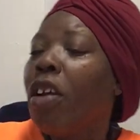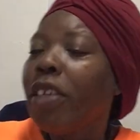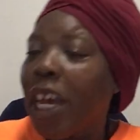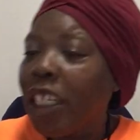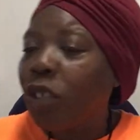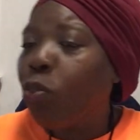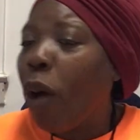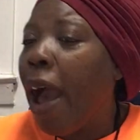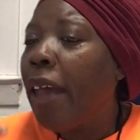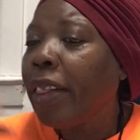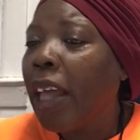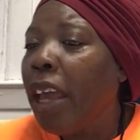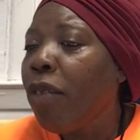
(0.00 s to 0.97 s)
That's
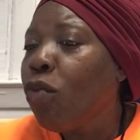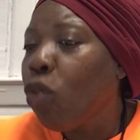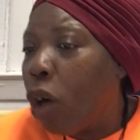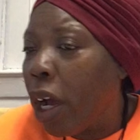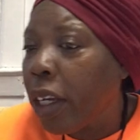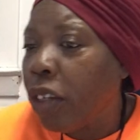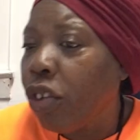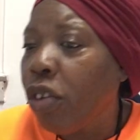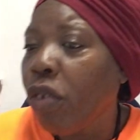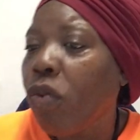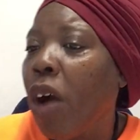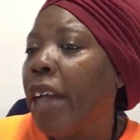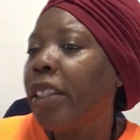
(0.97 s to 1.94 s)
why they want you to
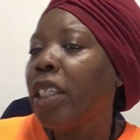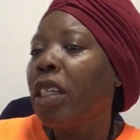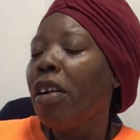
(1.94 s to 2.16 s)
watch.